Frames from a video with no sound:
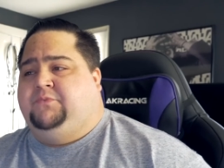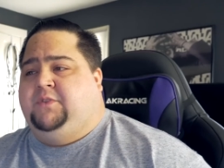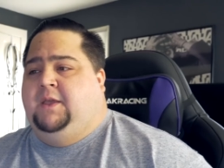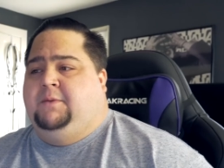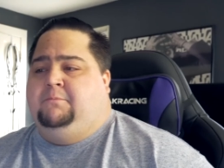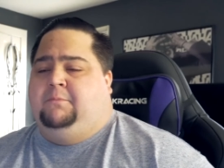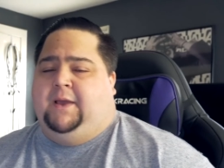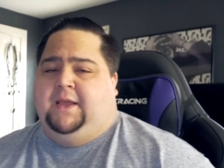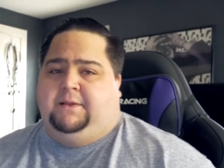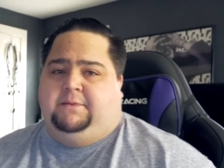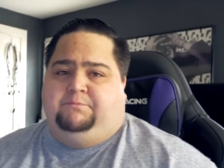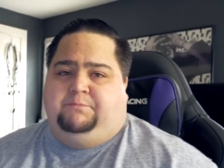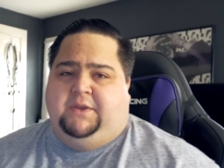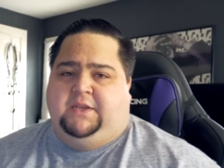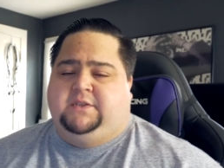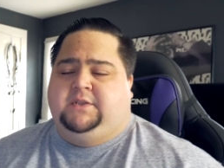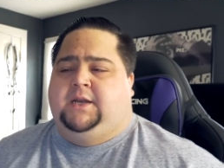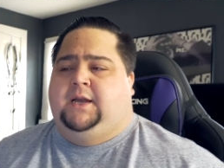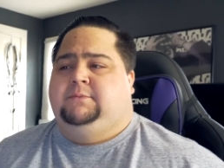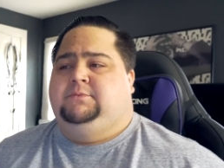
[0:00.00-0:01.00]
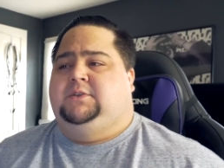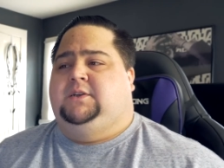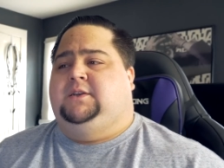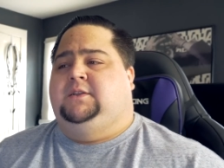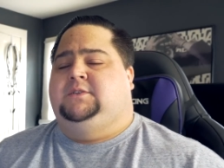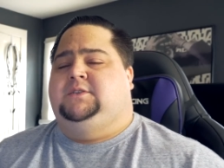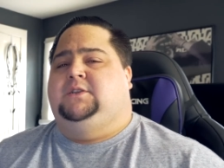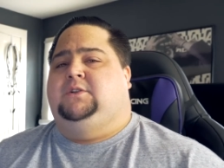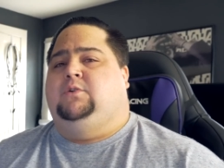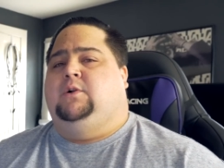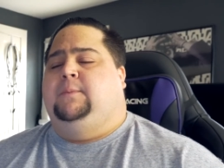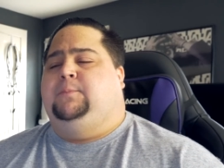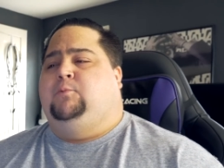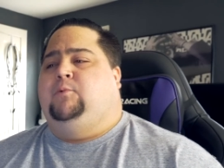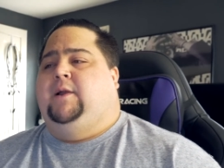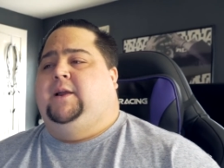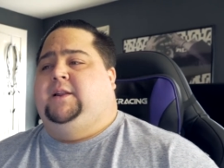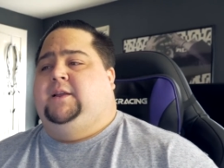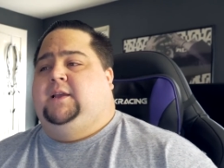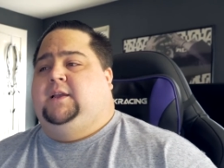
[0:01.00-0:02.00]
it might be time to consider
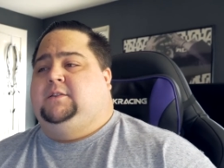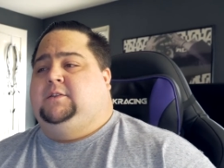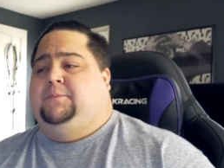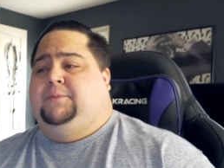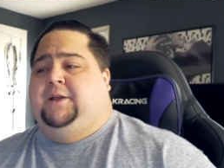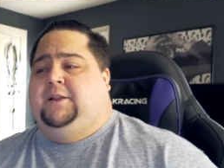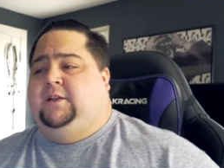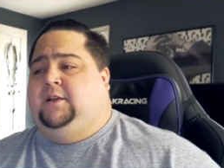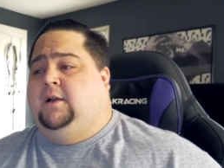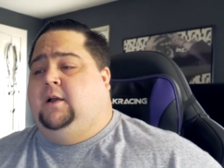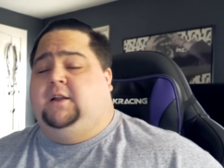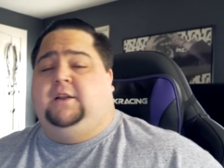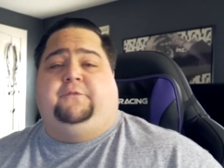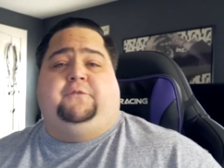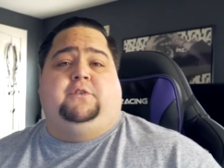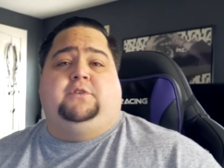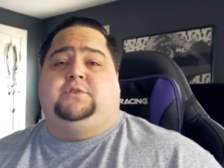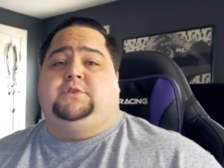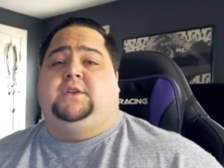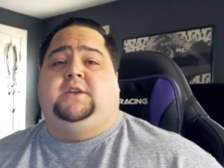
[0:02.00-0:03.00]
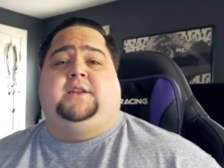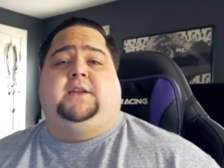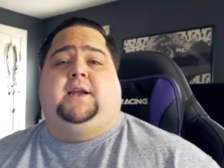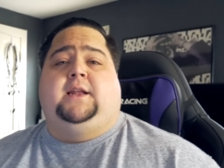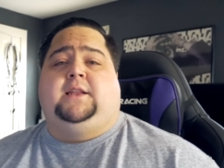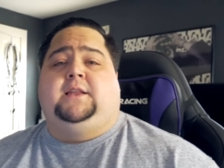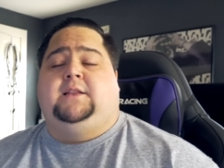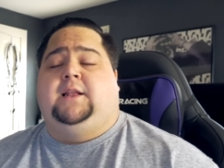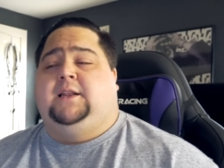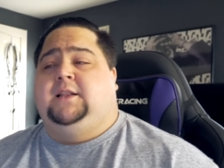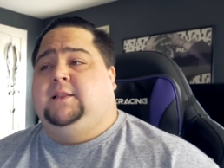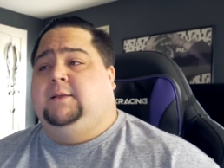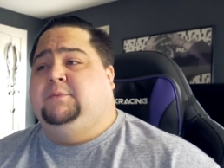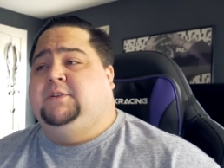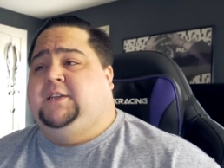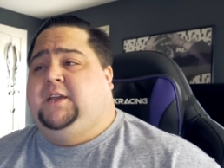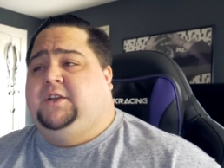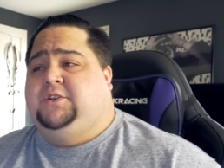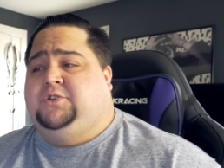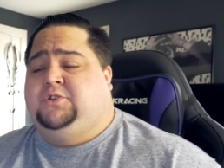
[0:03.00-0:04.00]
upgrading depending on if you're seeing any, any
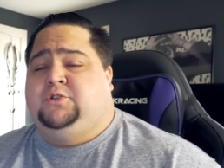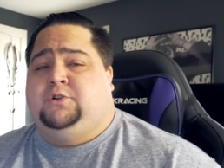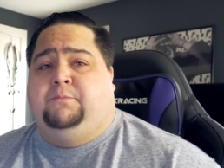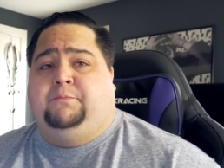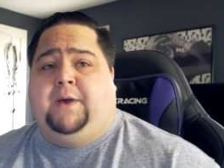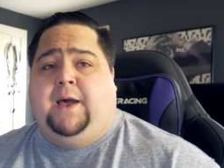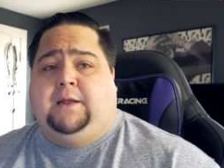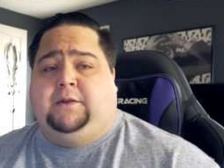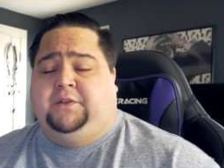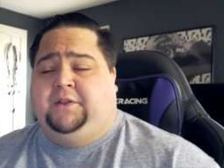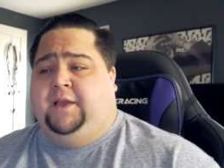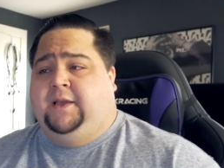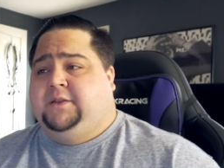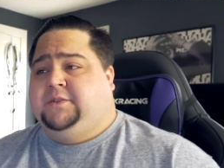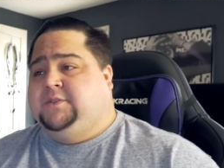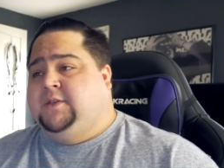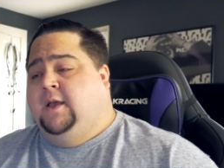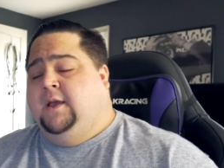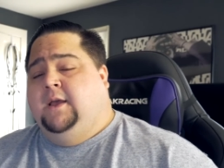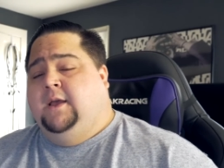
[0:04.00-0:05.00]
limitations or bottlenecks